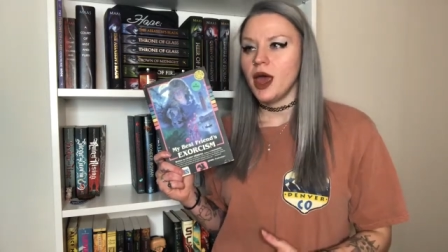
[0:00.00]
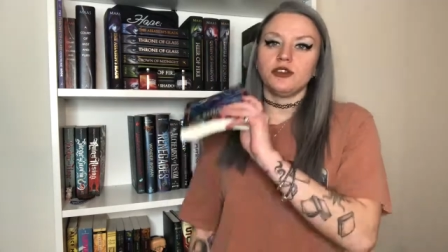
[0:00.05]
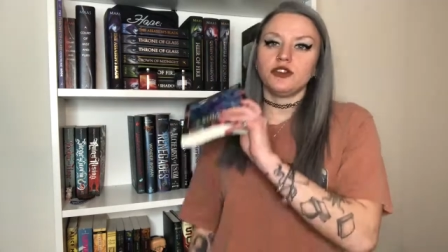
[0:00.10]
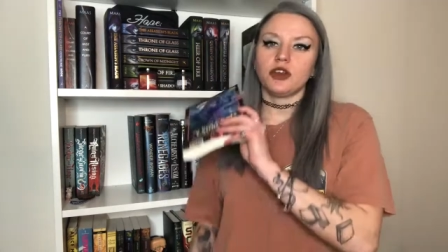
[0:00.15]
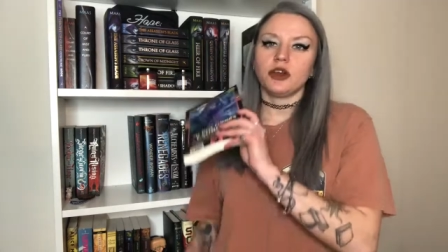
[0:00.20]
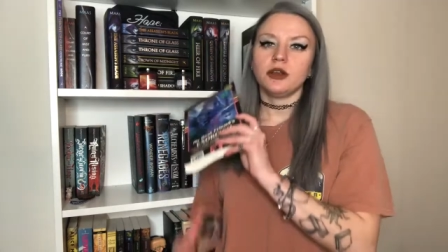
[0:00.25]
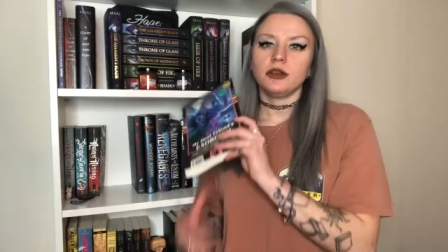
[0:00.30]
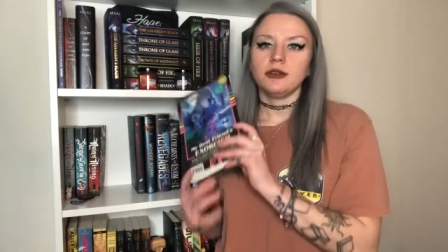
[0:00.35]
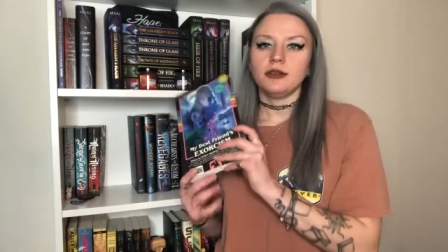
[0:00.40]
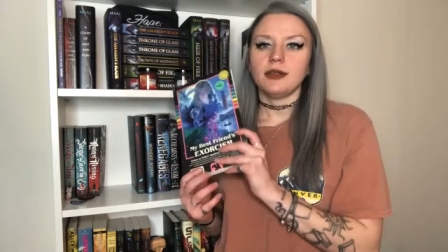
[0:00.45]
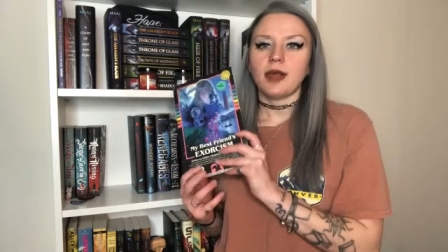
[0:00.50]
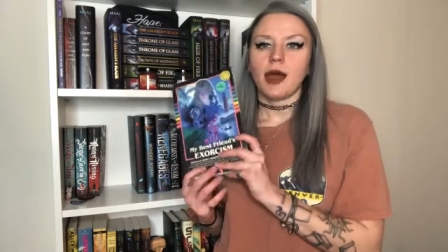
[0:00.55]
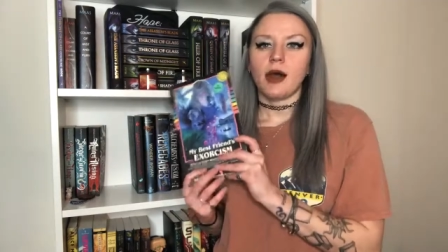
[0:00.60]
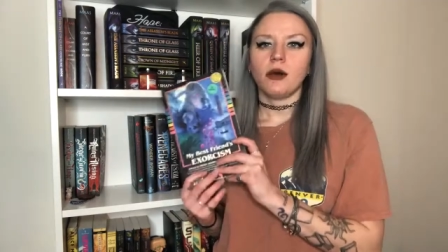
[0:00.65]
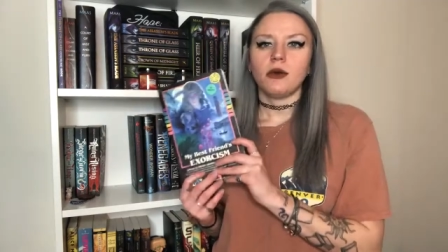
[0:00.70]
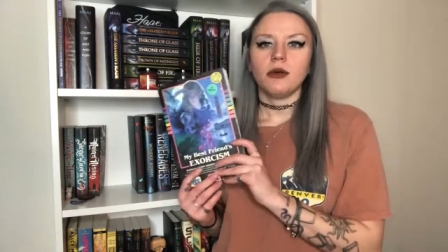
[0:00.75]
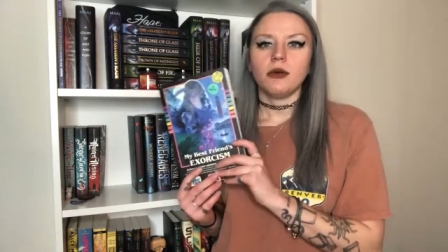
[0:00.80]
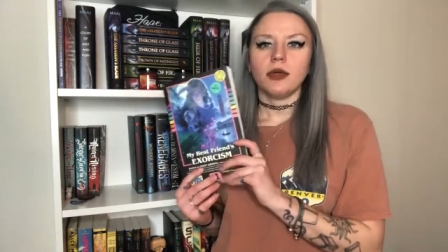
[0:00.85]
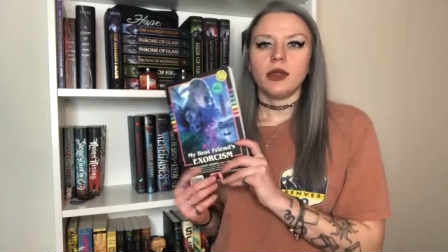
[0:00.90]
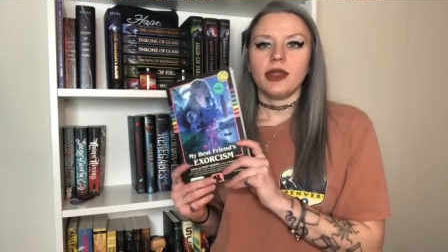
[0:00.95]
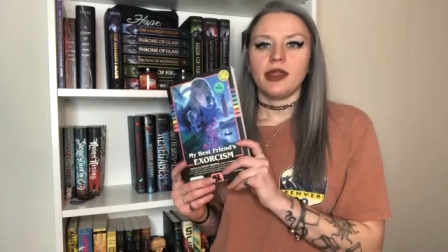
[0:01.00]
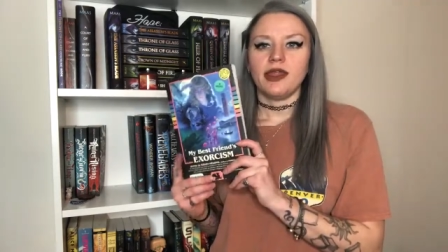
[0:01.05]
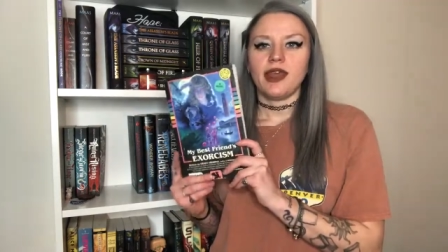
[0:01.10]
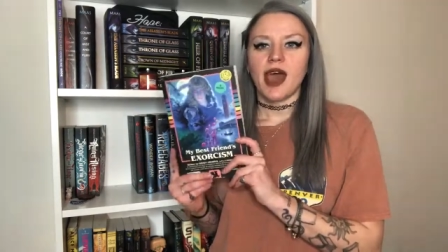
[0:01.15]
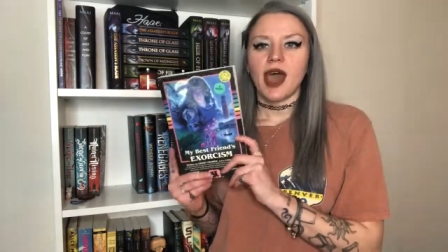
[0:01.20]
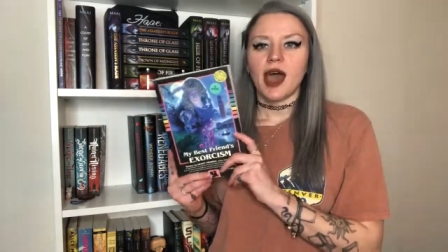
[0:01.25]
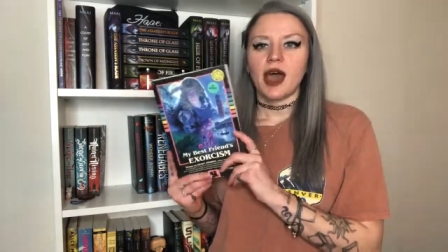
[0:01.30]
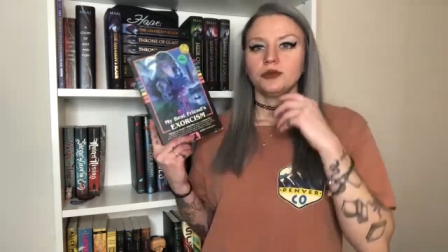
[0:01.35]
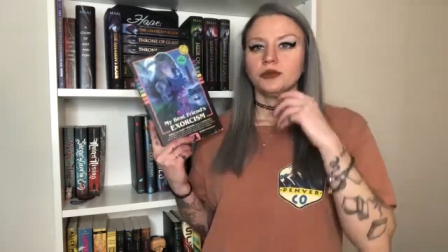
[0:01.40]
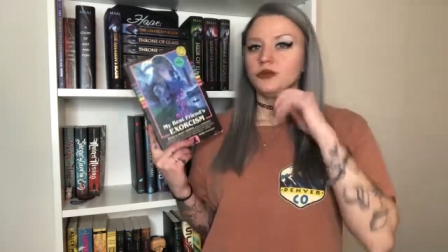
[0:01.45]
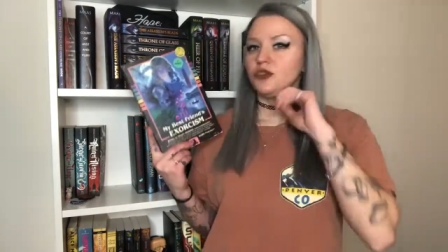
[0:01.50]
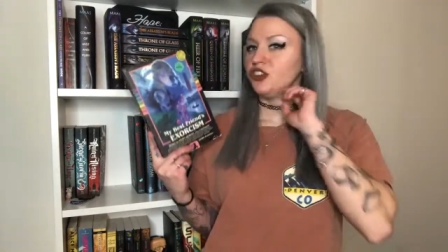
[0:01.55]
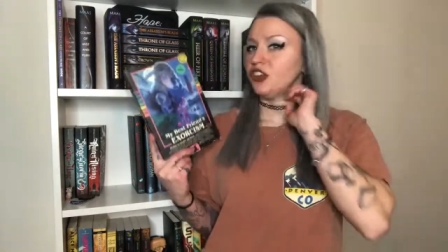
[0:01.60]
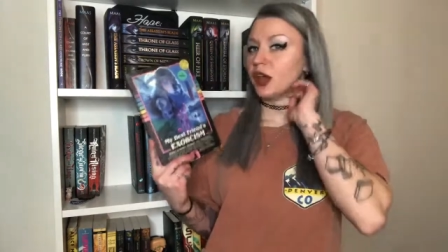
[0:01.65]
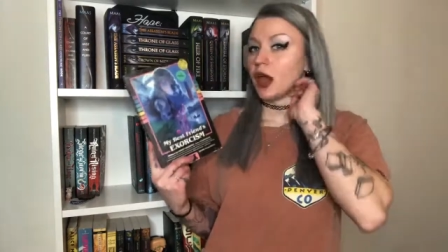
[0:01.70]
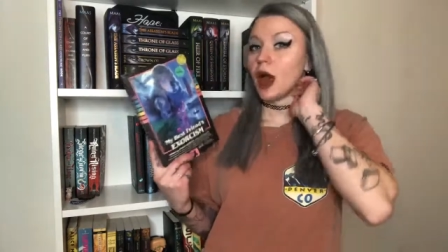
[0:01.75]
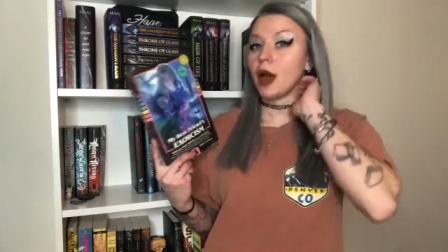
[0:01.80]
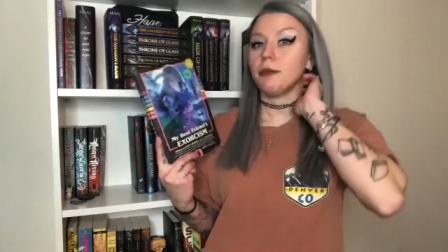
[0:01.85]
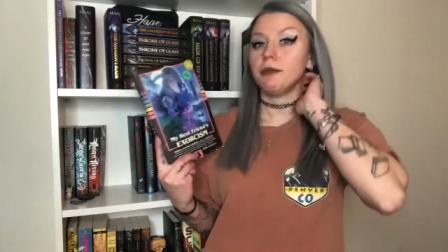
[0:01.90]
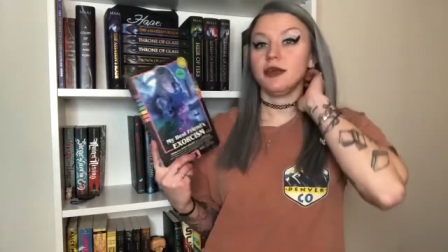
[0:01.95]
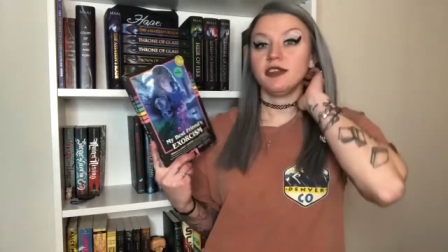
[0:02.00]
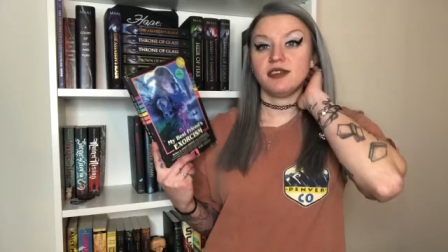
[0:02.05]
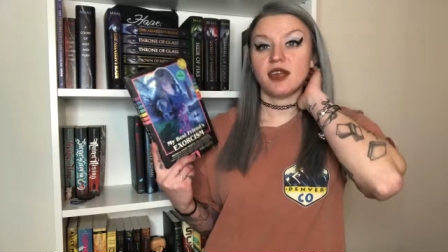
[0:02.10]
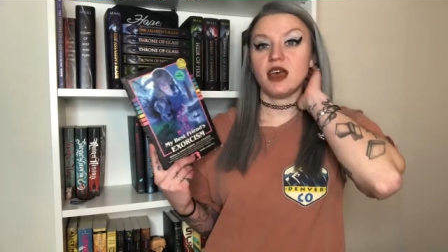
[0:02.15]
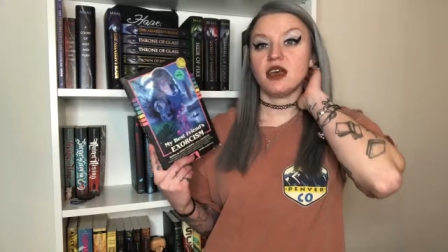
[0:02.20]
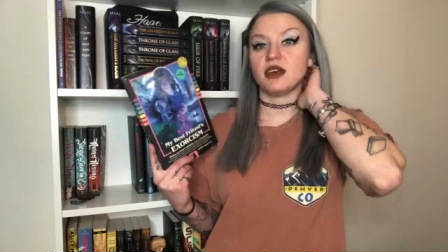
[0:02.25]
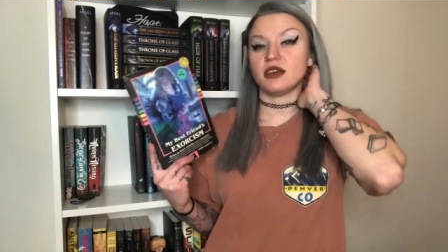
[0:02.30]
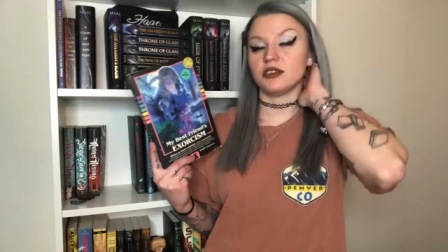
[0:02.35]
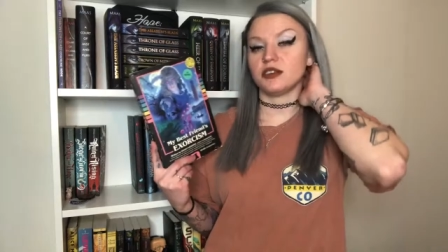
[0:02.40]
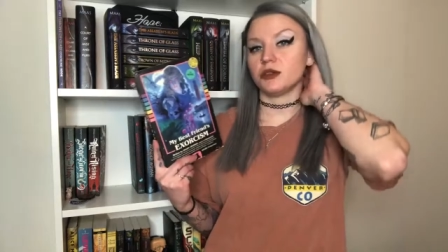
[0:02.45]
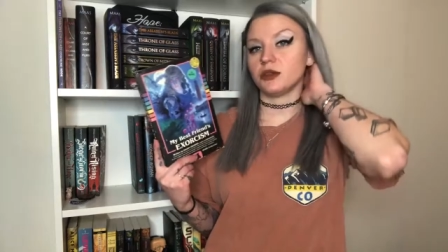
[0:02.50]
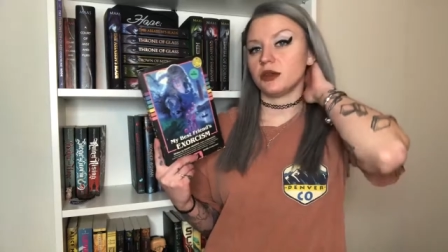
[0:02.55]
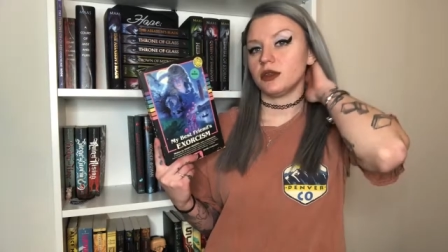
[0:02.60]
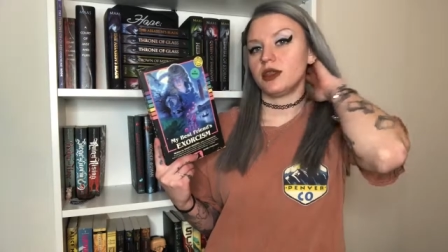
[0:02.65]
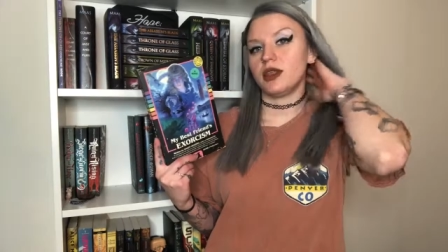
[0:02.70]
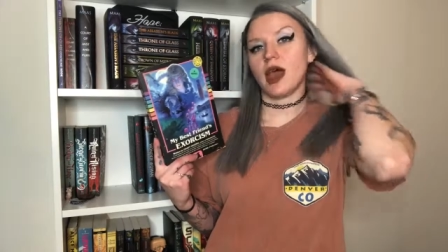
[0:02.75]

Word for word: Turns out that she got possessed